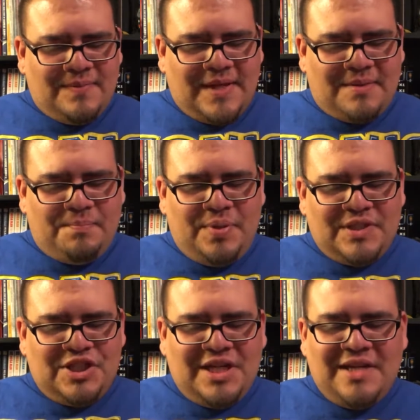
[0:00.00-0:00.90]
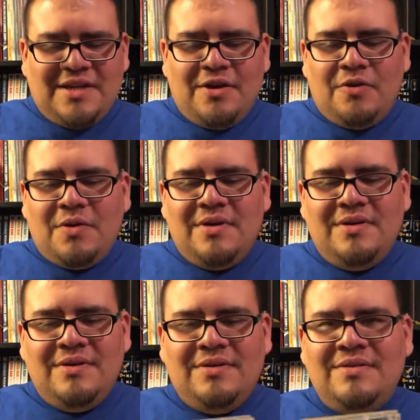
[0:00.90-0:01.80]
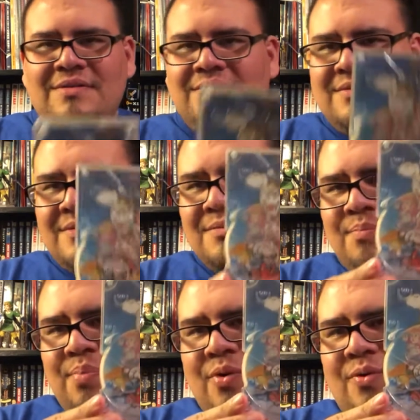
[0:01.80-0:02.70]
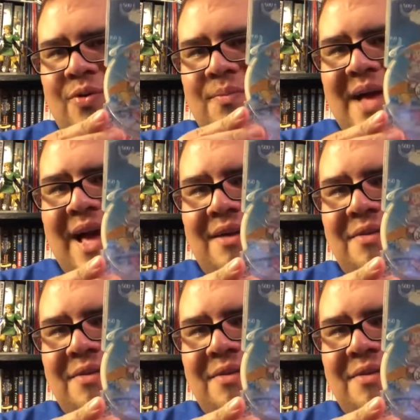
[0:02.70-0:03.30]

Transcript: like, Pachinko pullback